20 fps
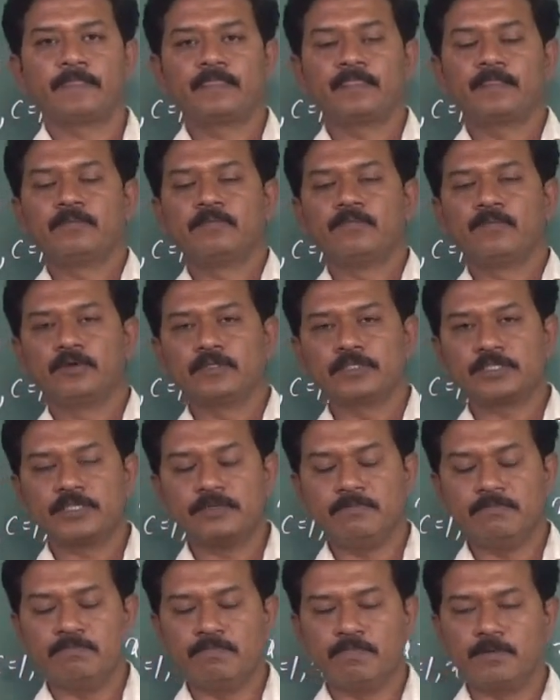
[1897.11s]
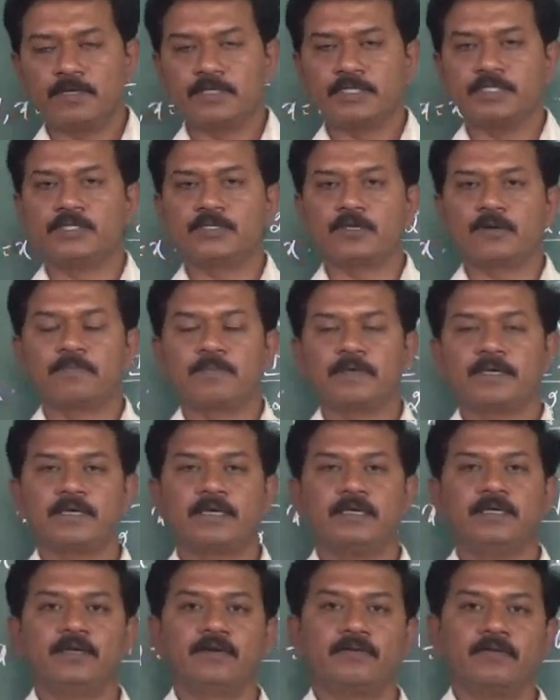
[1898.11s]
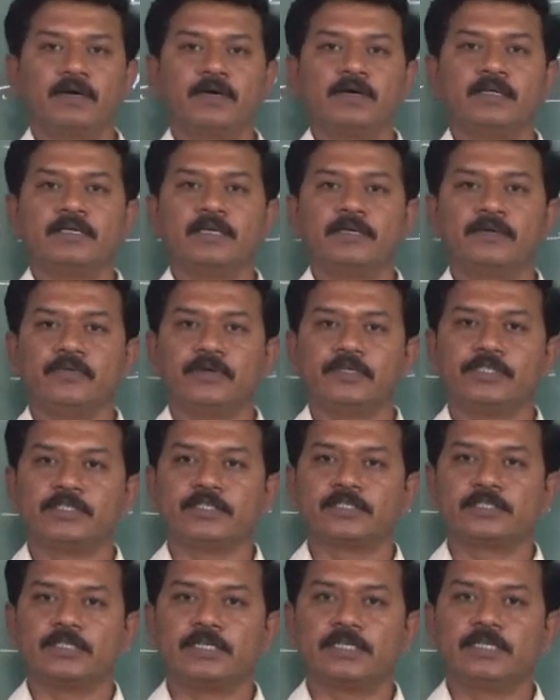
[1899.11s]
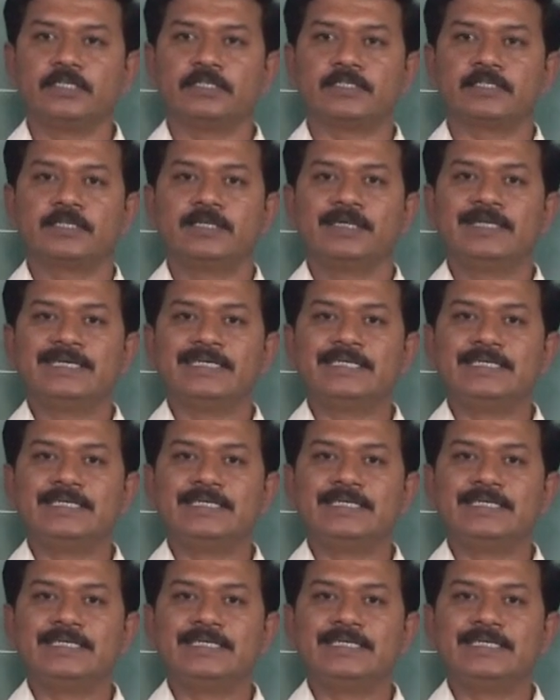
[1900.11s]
the most important topic in quadratic equations, that is